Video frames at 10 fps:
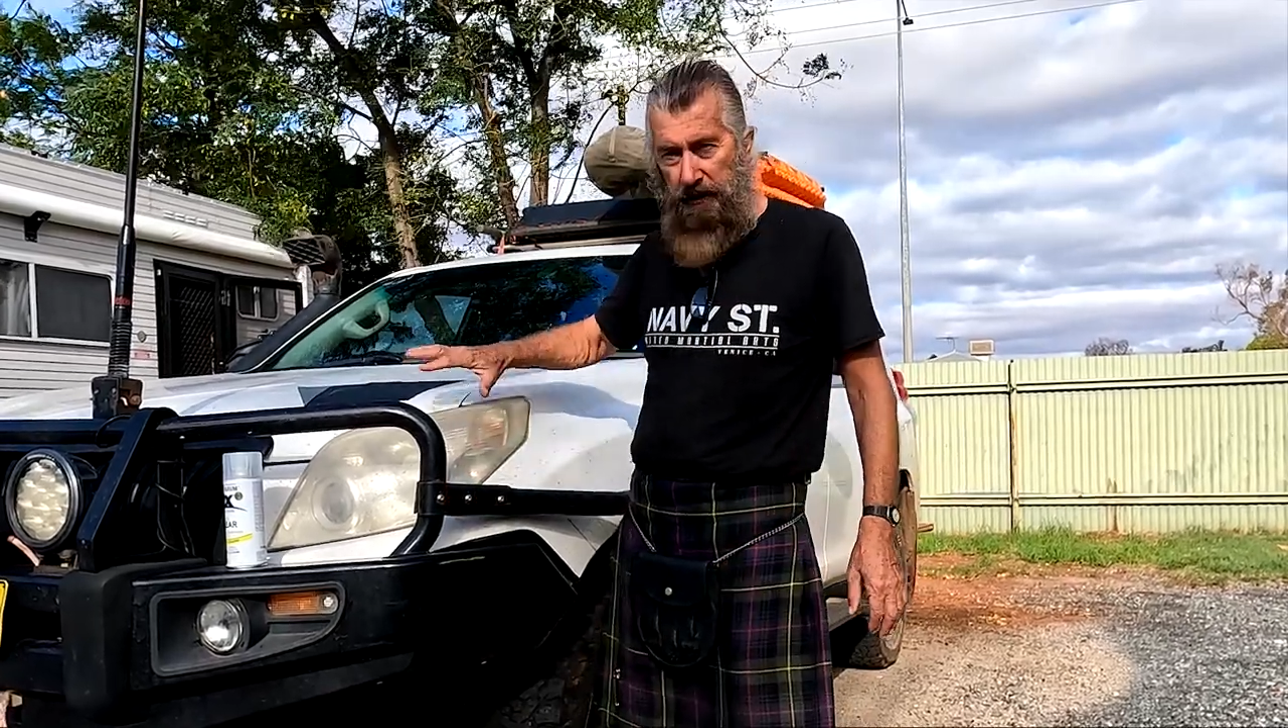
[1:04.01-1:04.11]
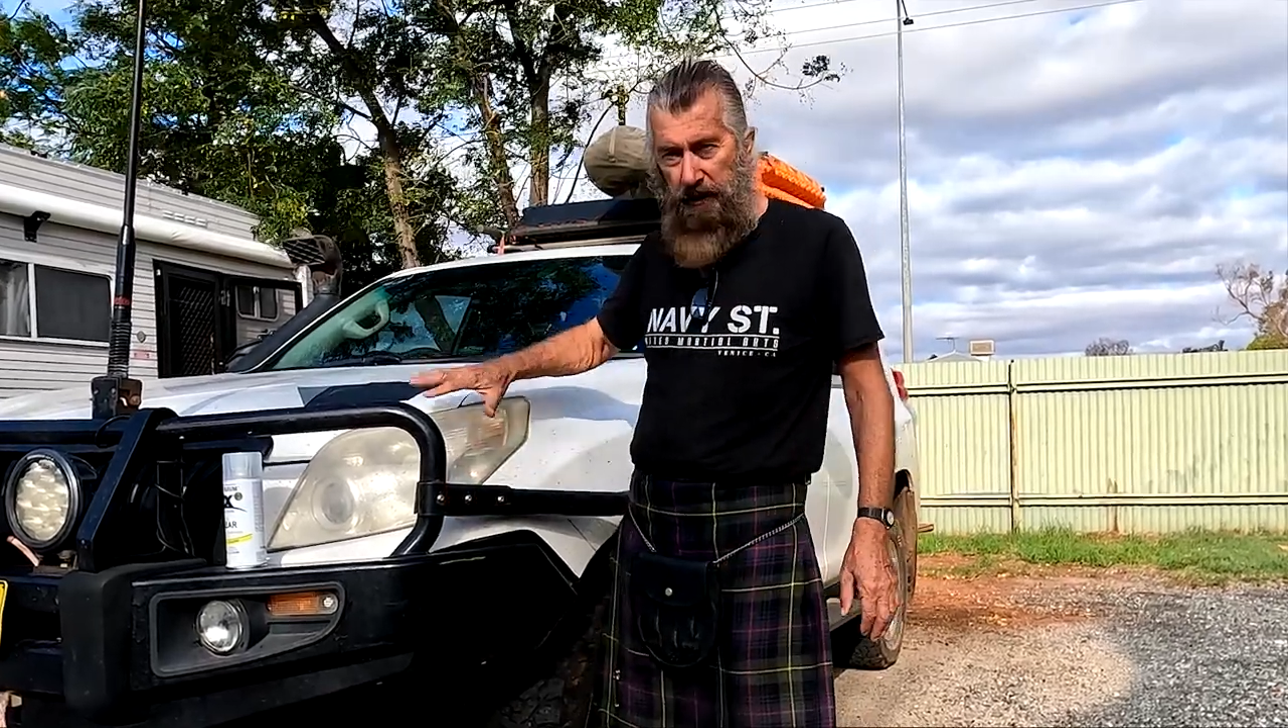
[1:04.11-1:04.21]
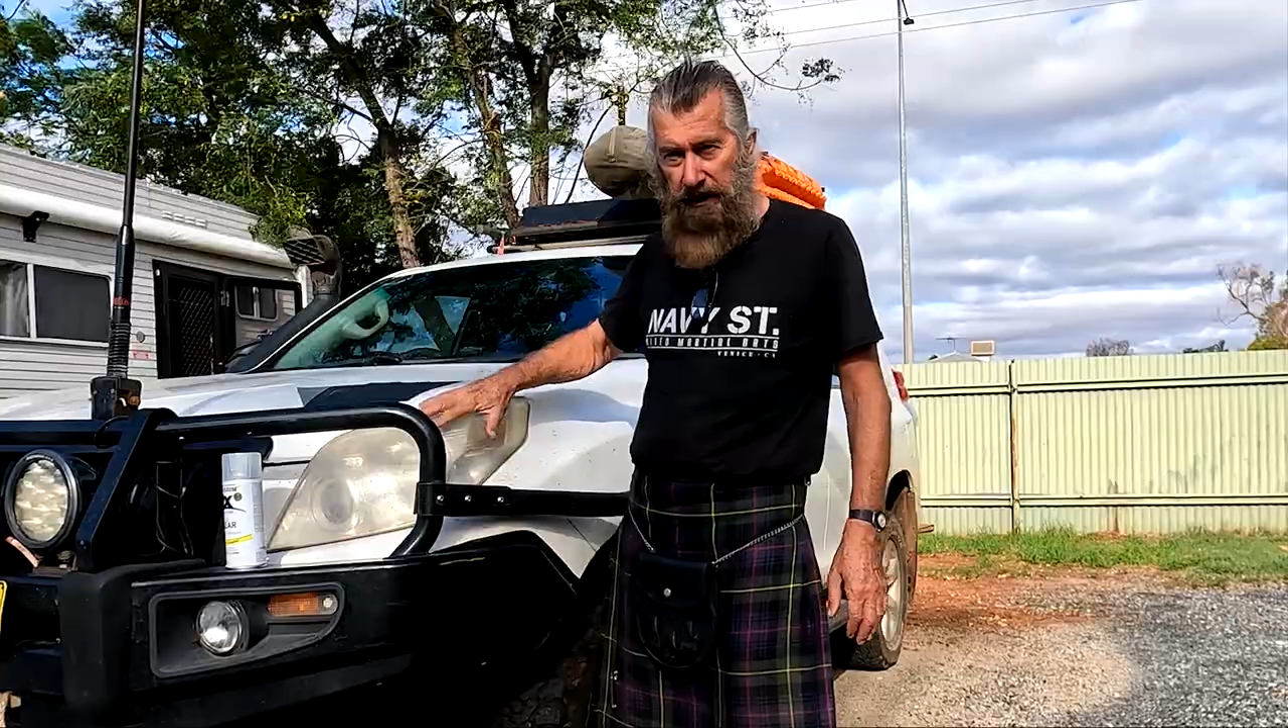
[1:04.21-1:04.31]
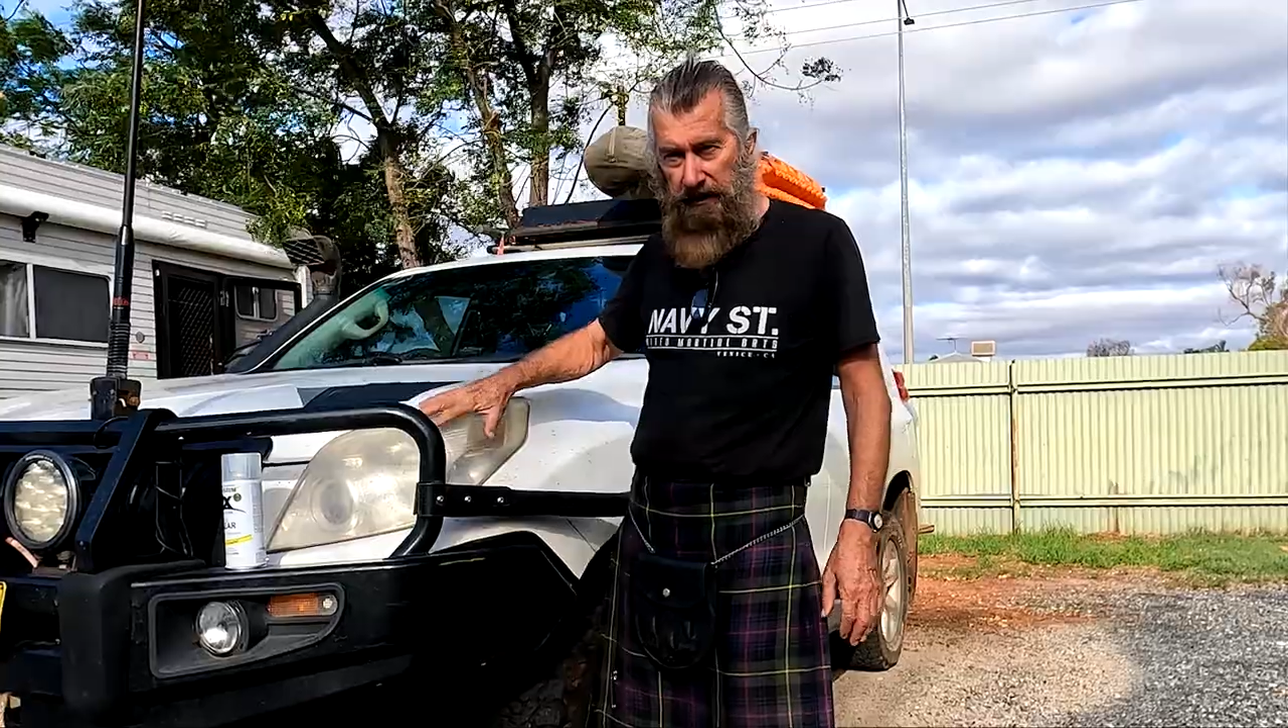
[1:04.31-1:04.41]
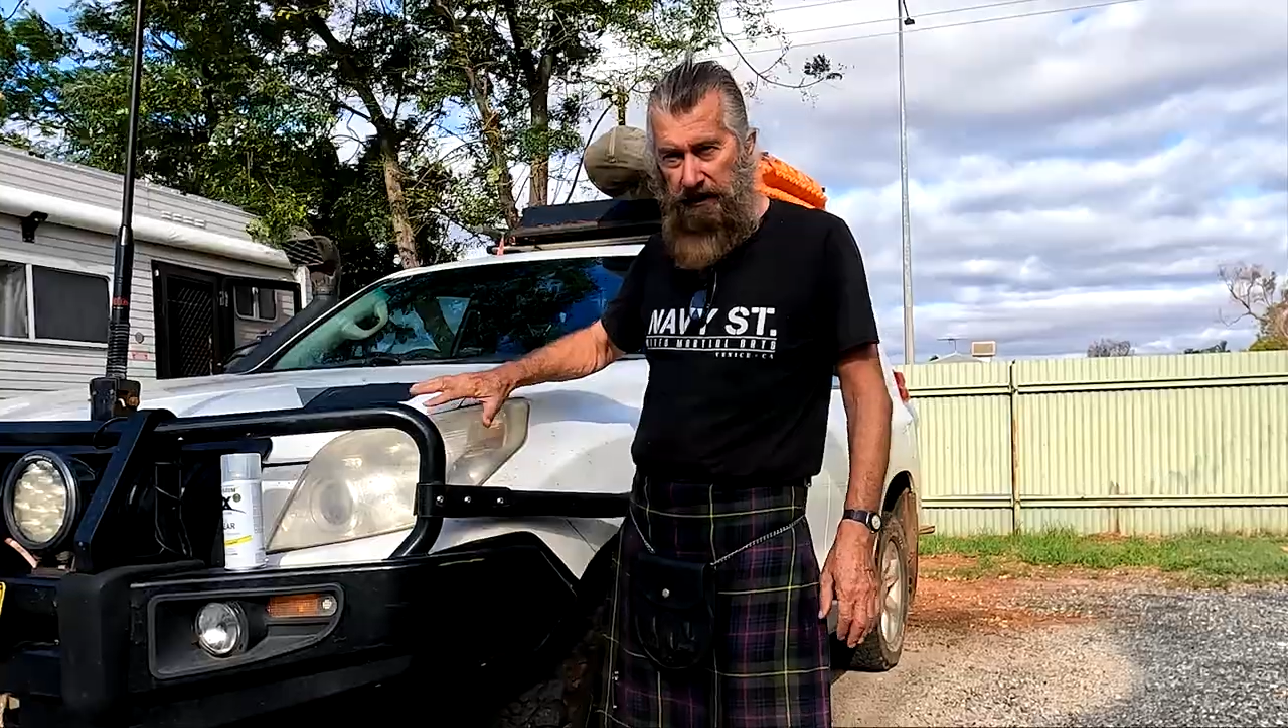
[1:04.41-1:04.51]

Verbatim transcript: cleaning